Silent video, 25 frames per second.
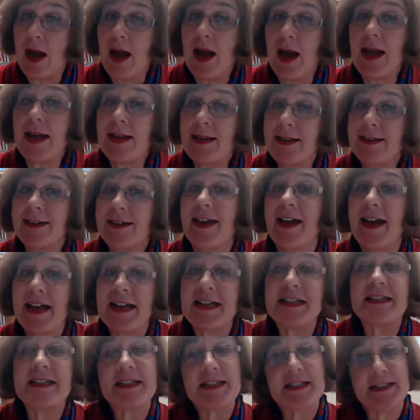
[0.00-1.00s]

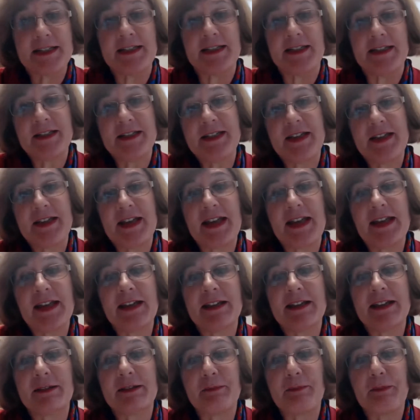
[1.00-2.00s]
I didn't.
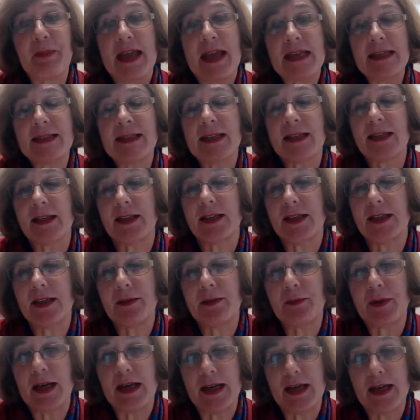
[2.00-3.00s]
And basically
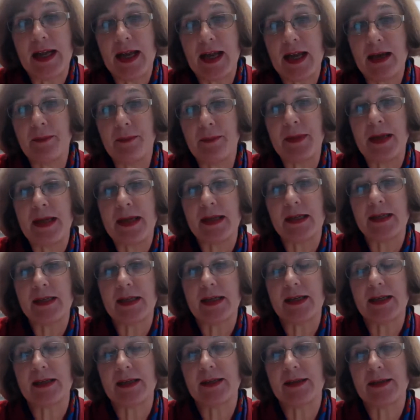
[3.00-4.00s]
what happened
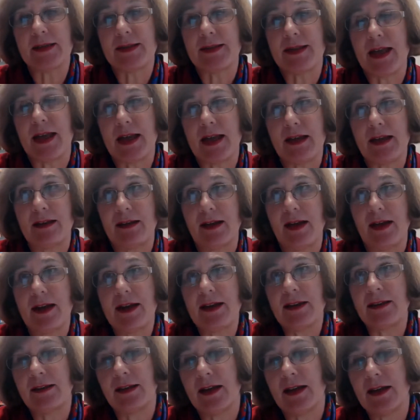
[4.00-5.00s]
is that
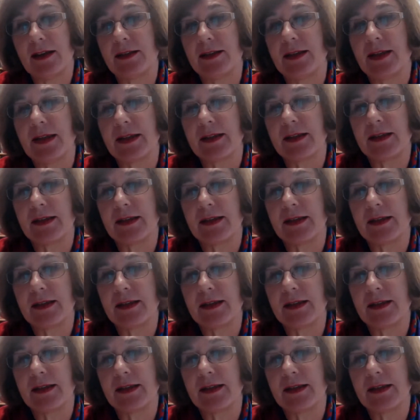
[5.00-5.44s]
I thought that